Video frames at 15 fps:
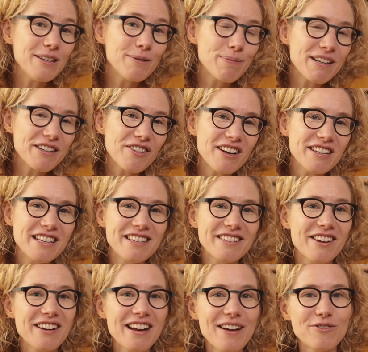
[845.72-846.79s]
these picture ideas
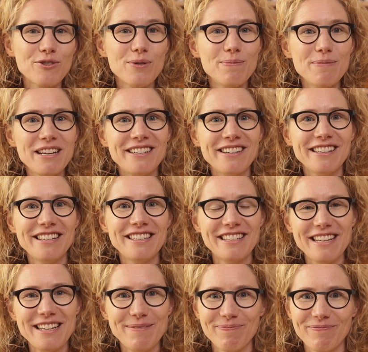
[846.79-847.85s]
don't have to immediately
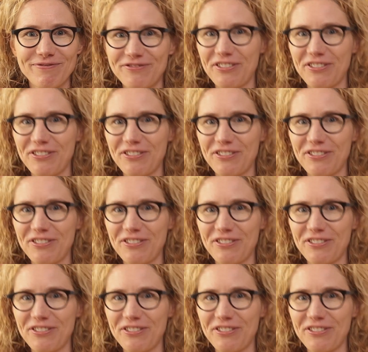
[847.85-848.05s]
seem